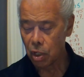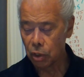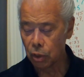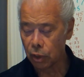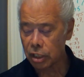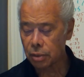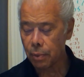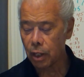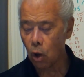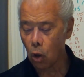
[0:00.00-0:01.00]
The rich
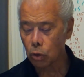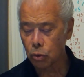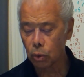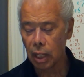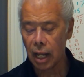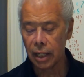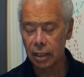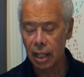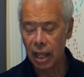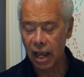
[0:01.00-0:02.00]
man also died
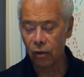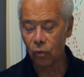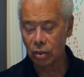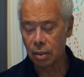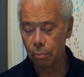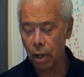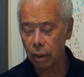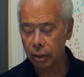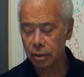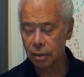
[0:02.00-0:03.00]
and was
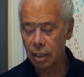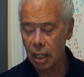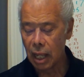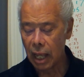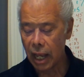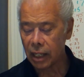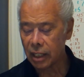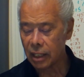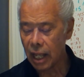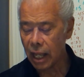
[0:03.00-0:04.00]
buried, and
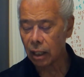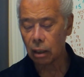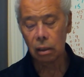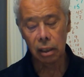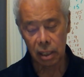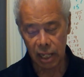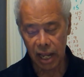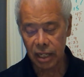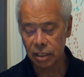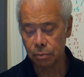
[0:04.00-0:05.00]
in hell, in
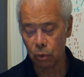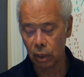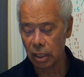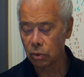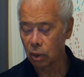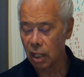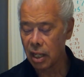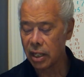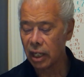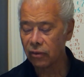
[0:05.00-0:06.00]
Hades more or less, okay,
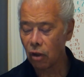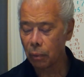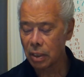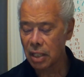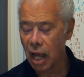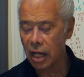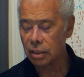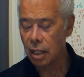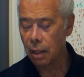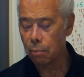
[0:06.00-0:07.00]
he lifted up his eyes,
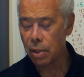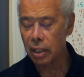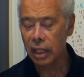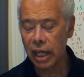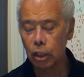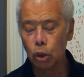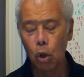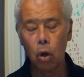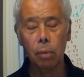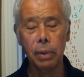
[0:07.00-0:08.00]
being in
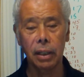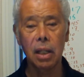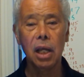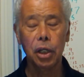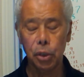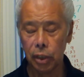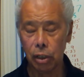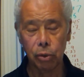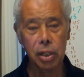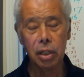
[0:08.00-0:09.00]
torment. You can
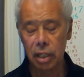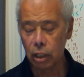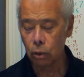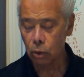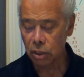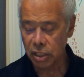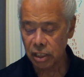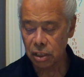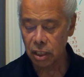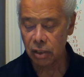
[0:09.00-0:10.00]
read it in Luke
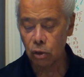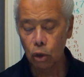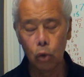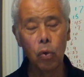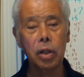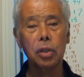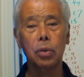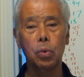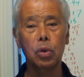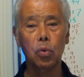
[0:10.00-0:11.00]
16,
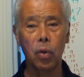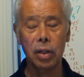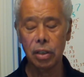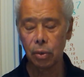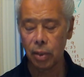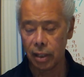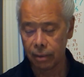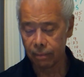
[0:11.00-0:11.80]
22 and 23.